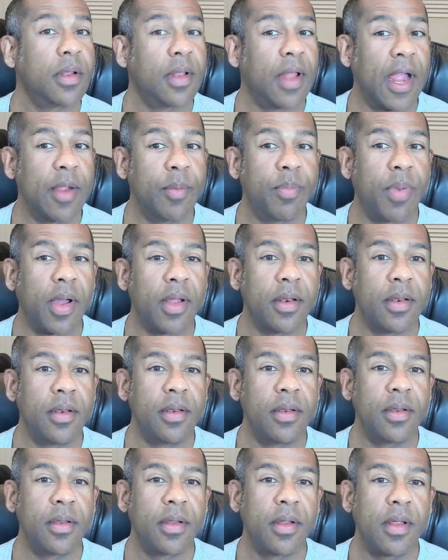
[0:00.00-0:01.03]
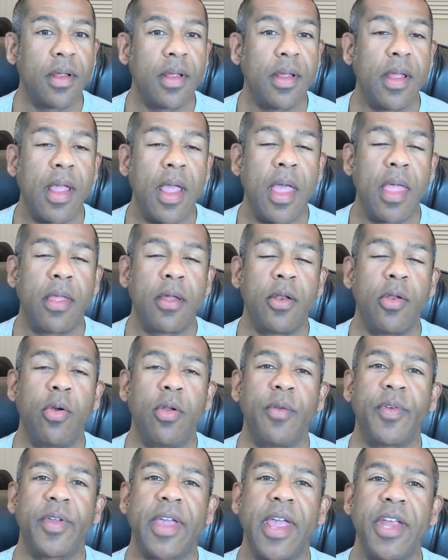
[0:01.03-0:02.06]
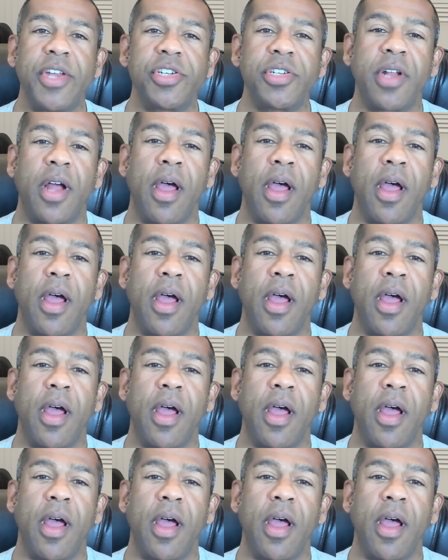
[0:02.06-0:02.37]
like button, and the notification